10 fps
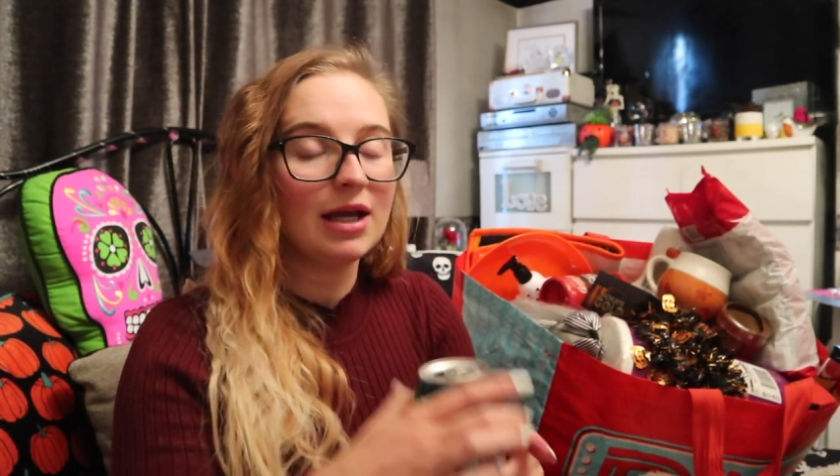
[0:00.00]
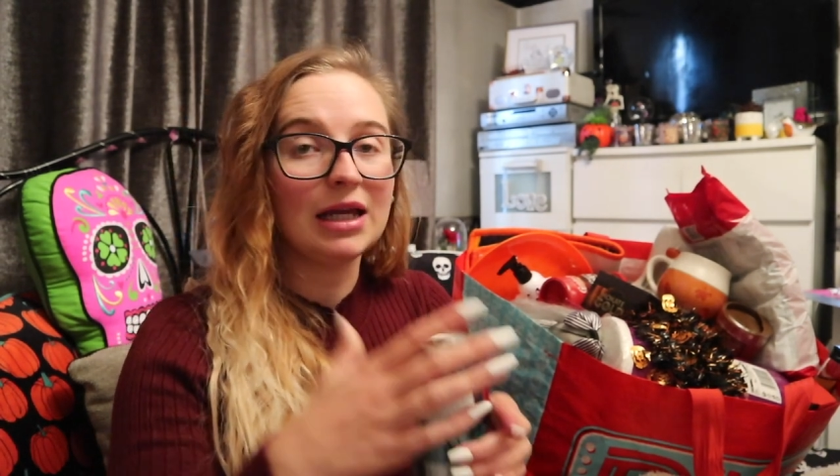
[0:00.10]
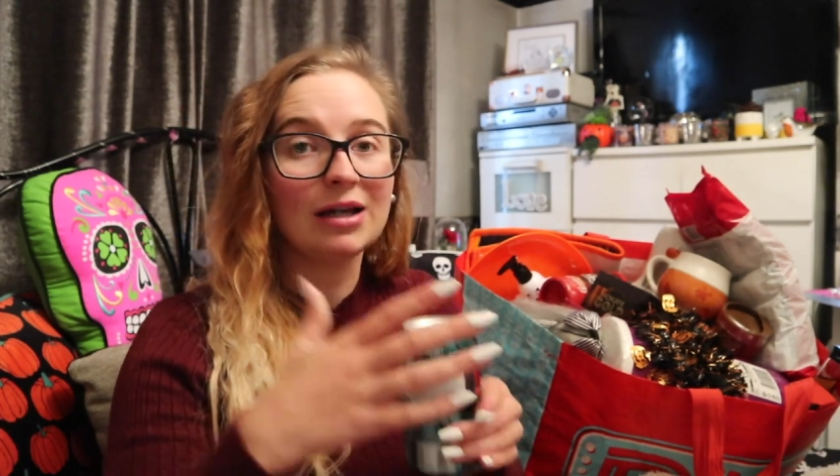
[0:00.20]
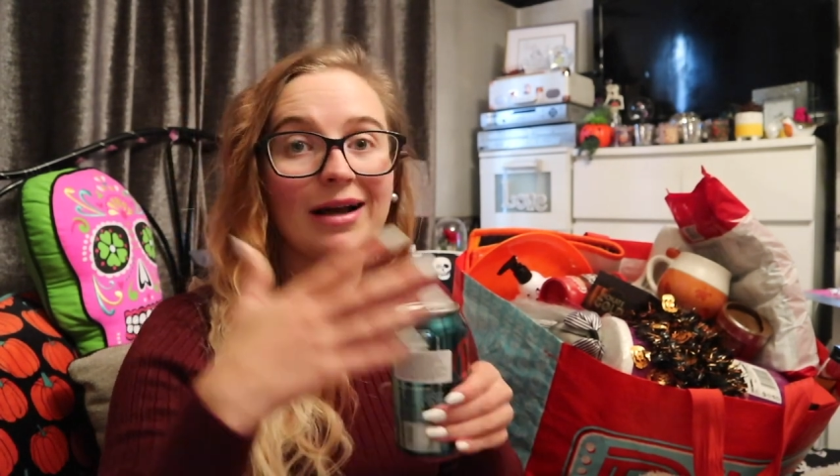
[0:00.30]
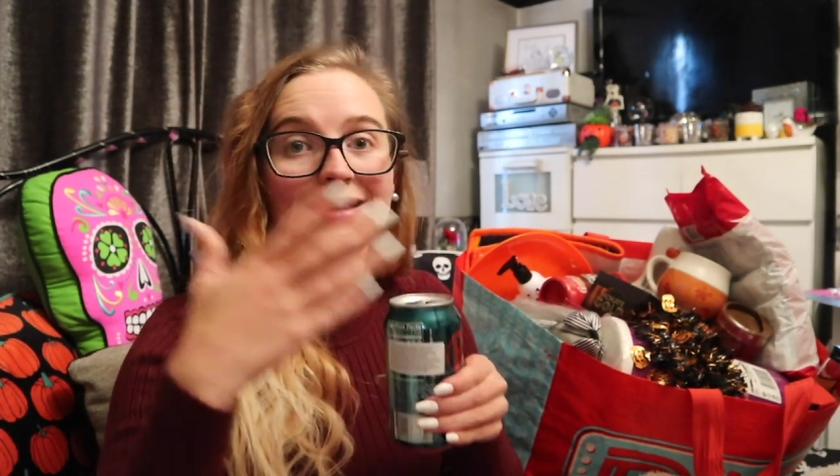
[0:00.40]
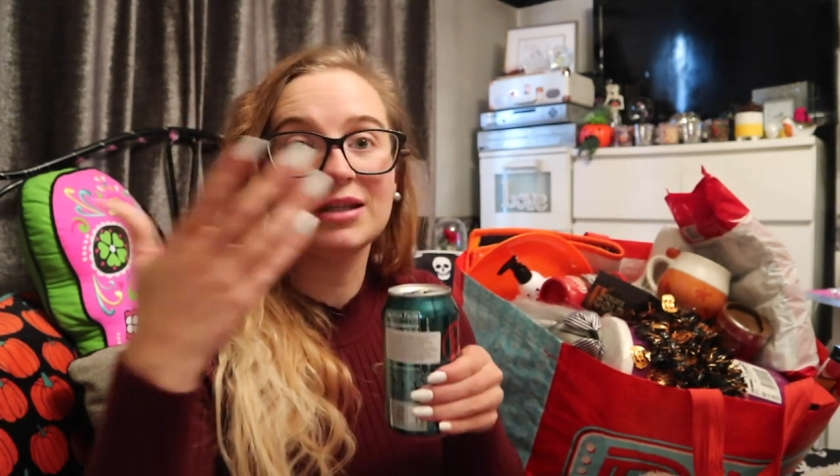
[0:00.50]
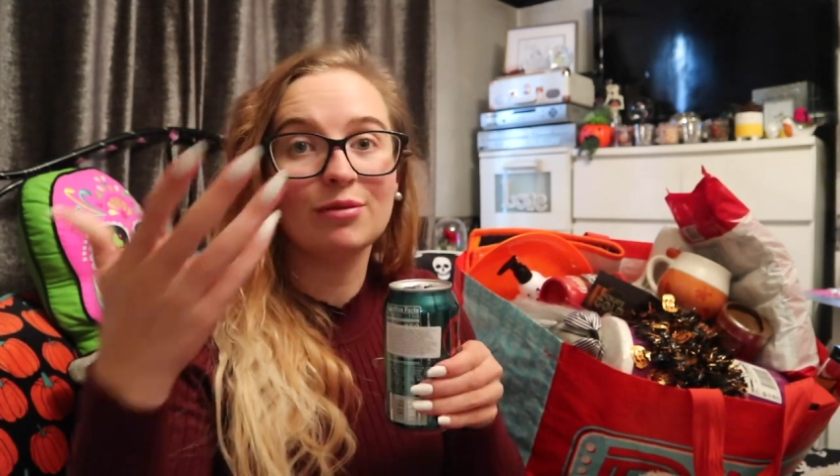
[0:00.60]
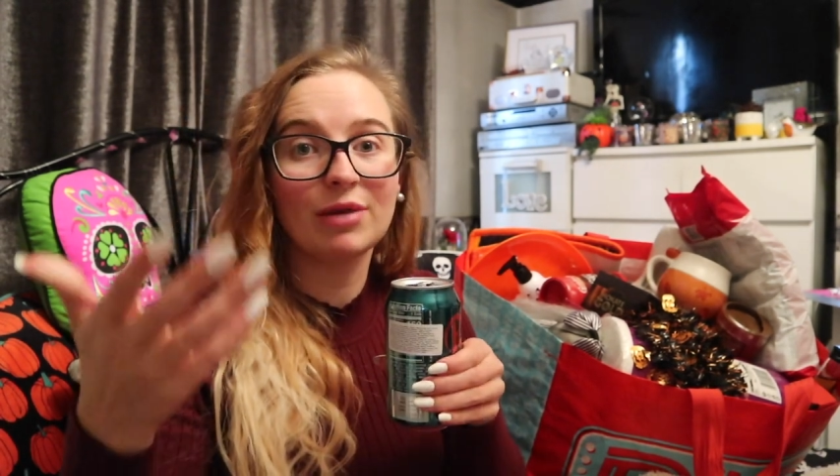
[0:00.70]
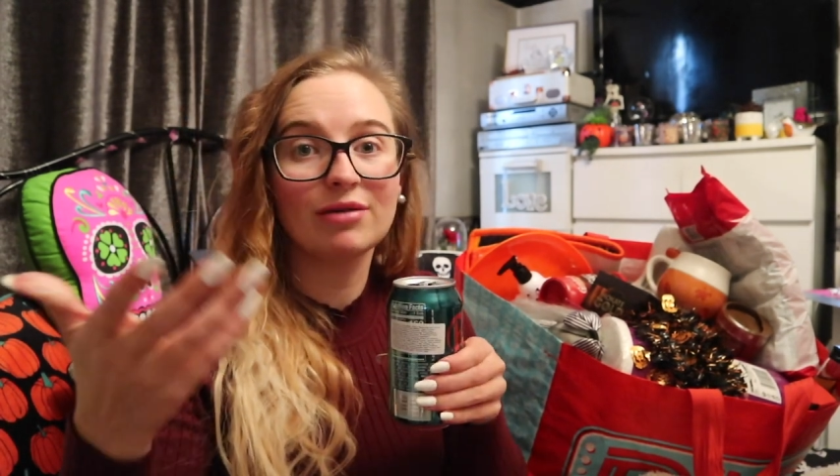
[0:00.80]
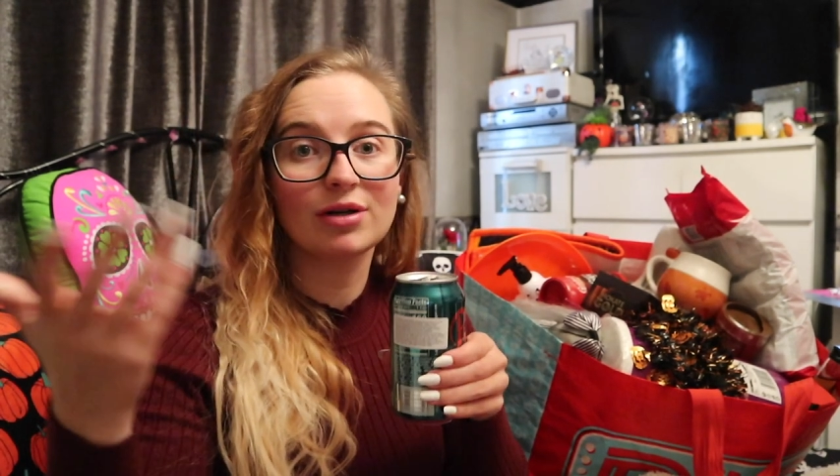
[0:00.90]
in like the
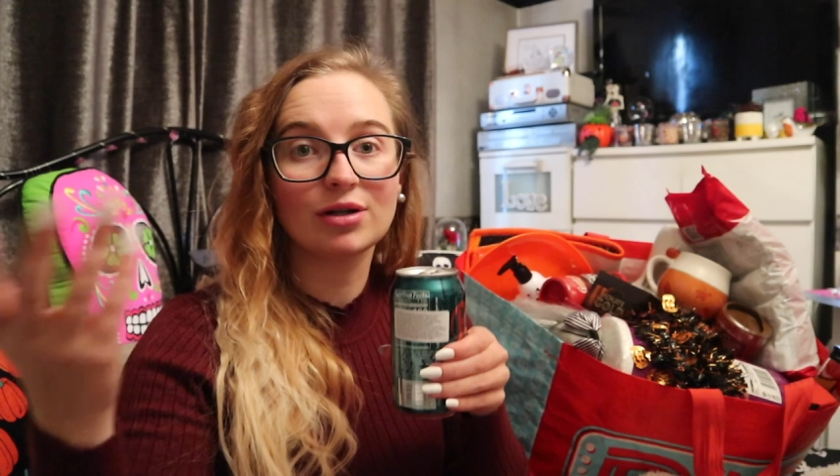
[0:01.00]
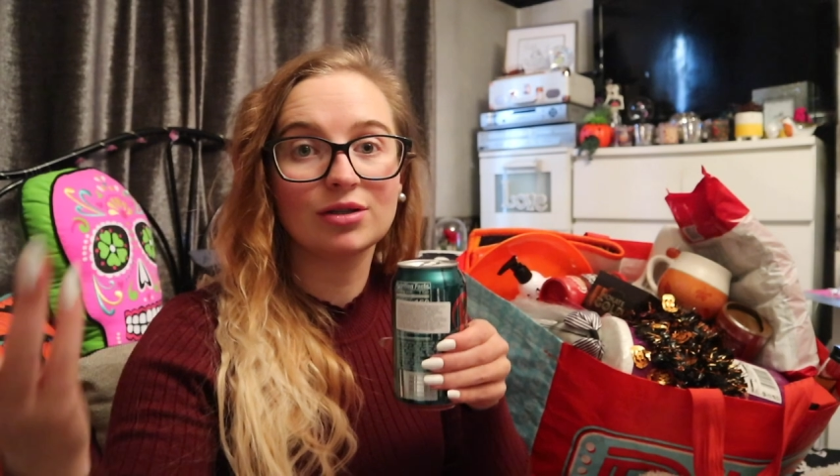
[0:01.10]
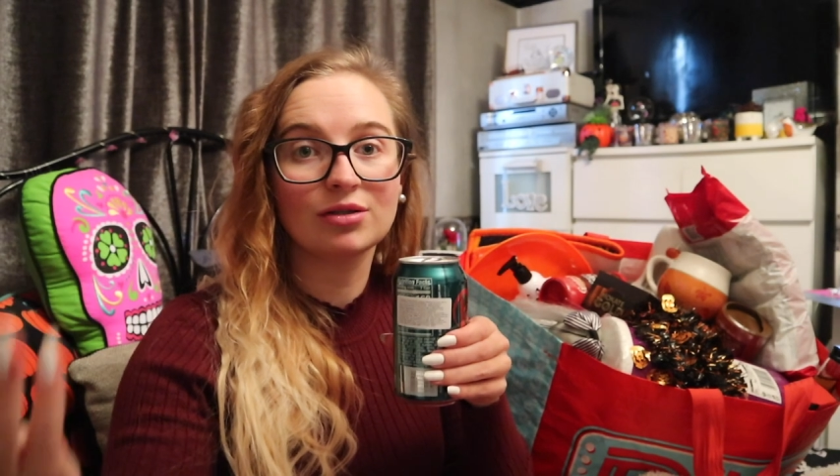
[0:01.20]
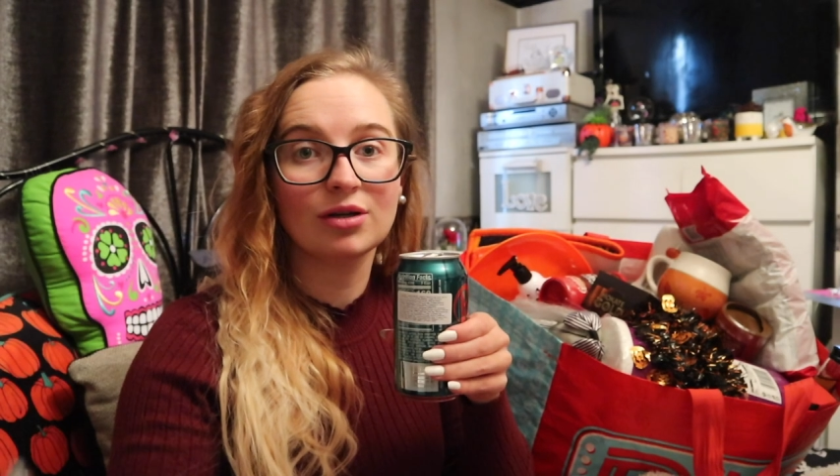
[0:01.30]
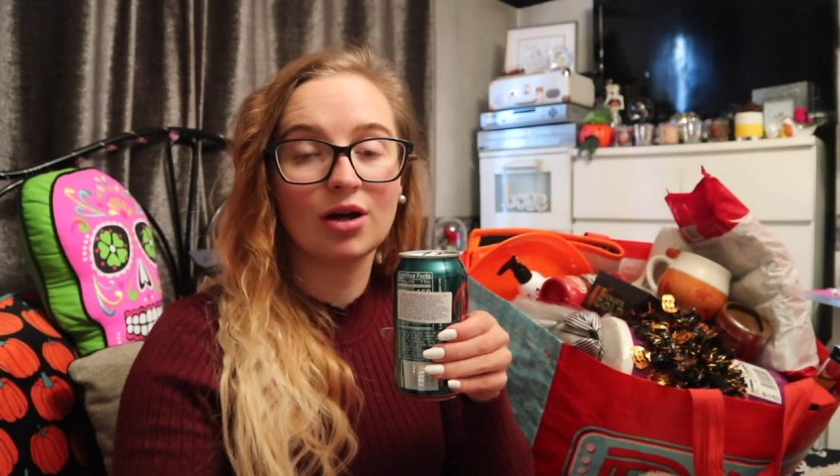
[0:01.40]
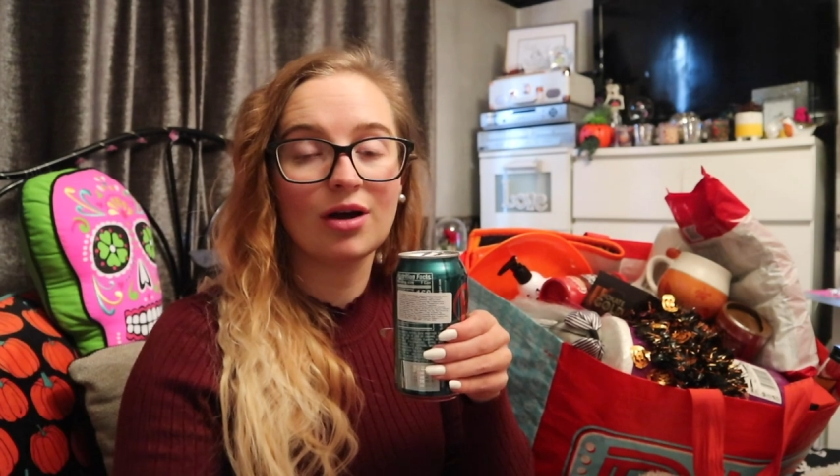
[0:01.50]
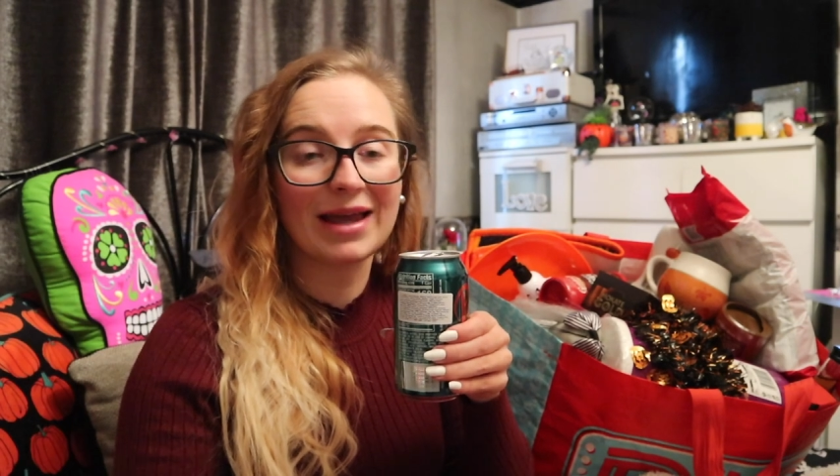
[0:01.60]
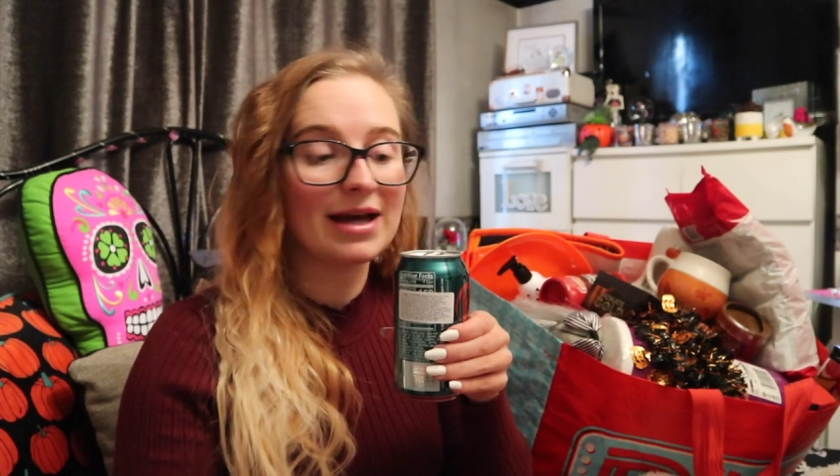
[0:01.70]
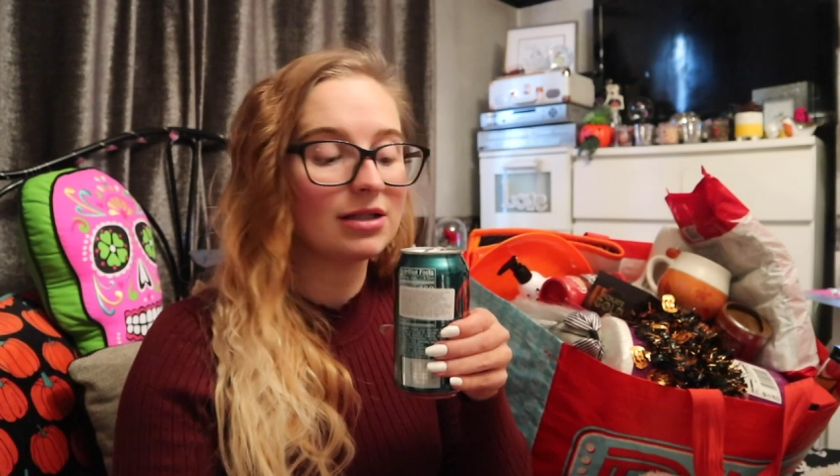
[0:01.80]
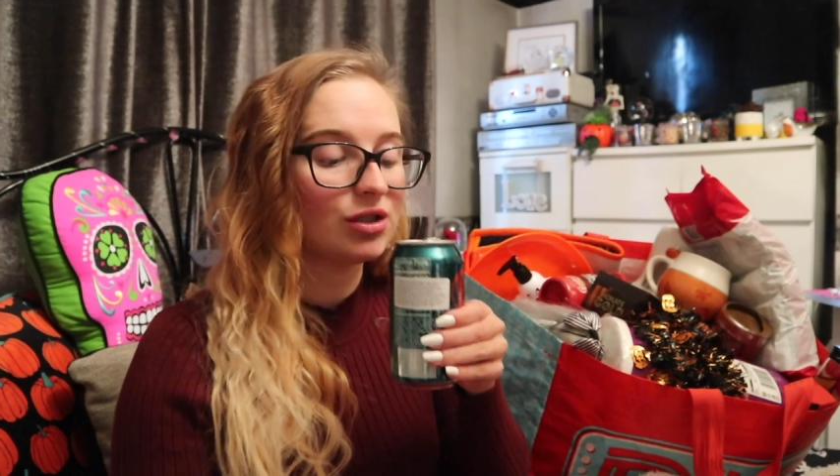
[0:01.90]
American uh,
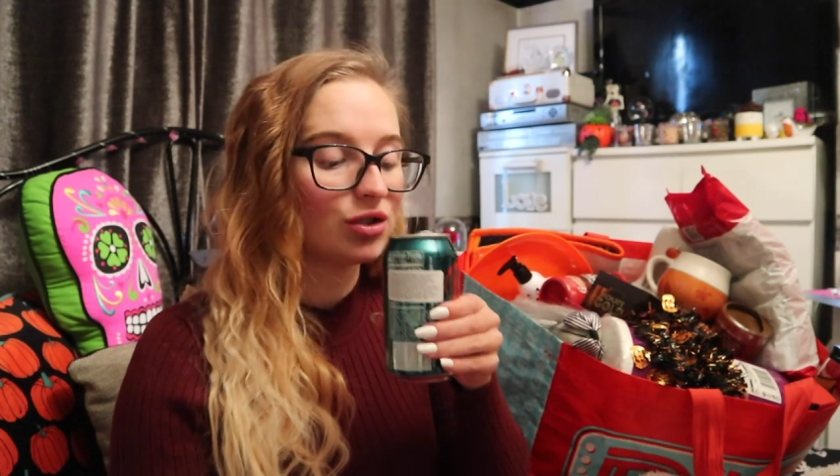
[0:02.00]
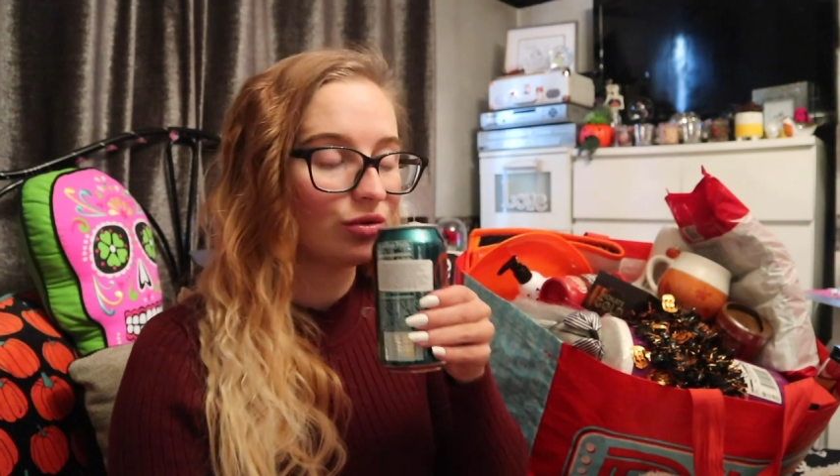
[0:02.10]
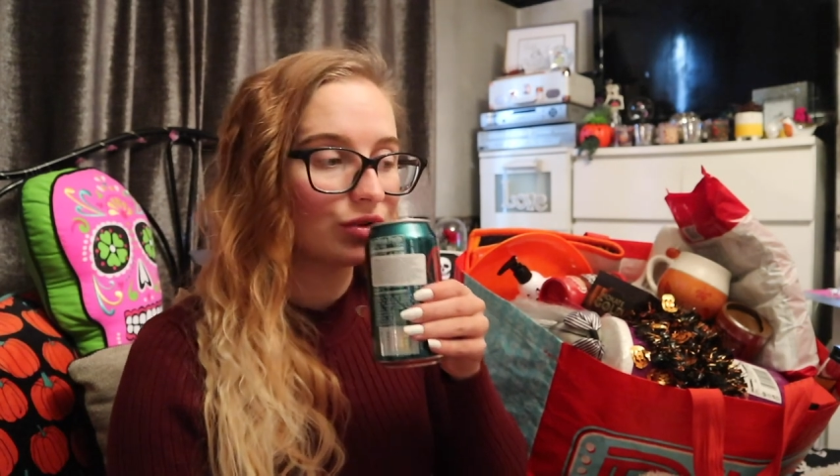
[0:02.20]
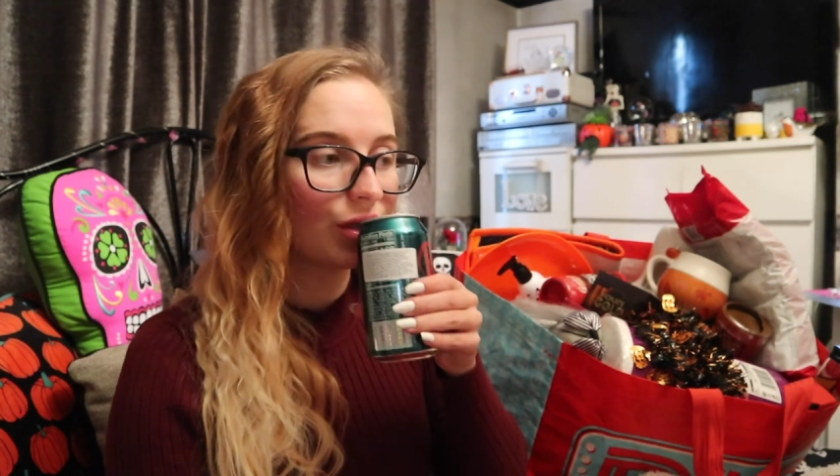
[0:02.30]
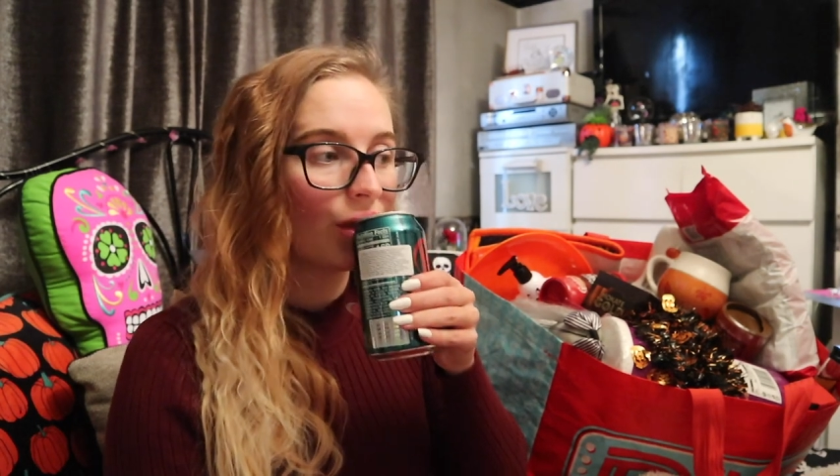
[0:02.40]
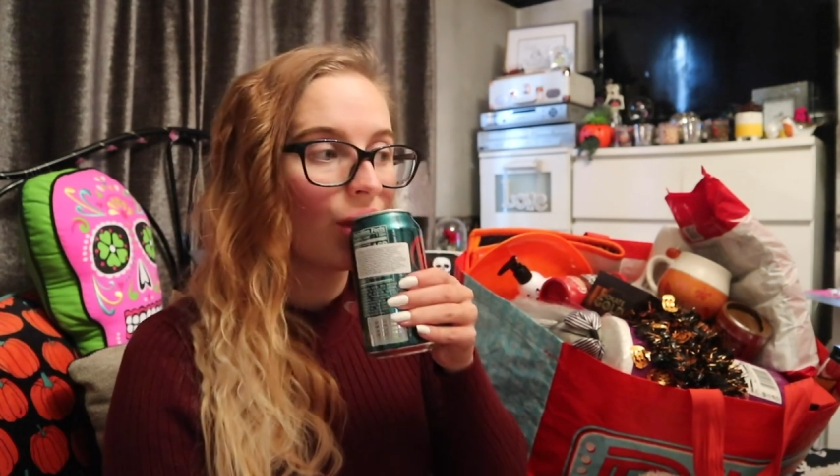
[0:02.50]
candy stores.